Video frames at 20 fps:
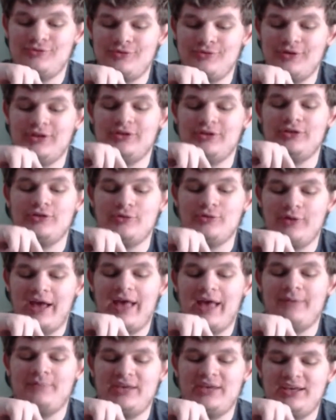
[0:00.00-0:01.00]
You have
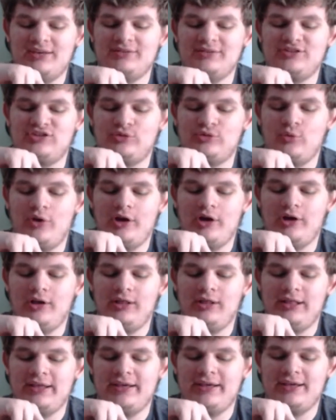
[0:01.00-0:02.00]
been swirled.
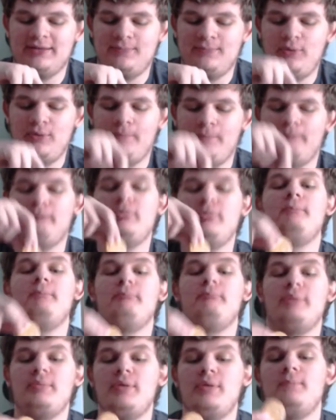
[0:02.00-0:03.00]
Boop, boop, boop,
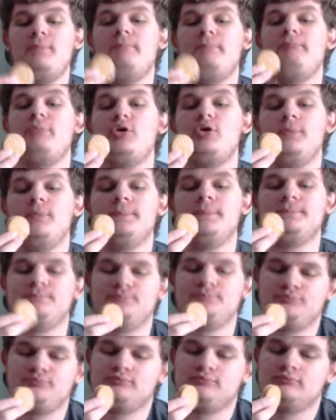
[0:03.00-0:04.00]
boop, boop.
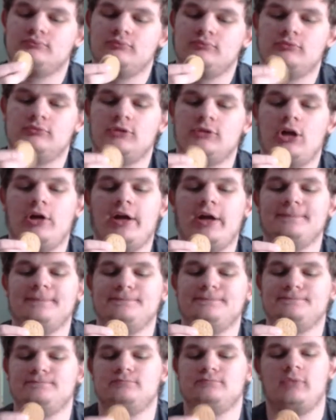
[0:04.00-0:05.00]
All right.
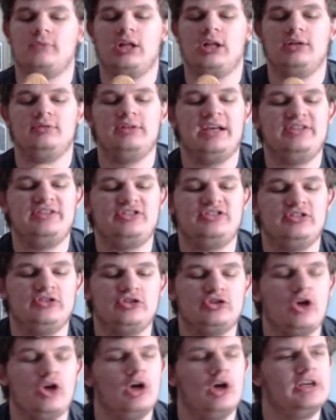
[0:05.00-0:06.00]
Nice and
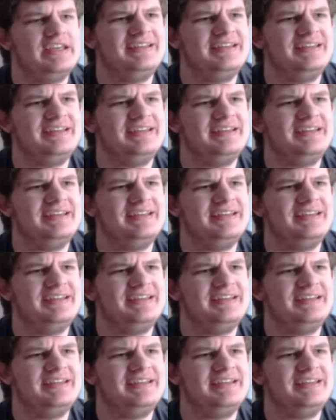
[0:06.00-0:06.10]
soggy.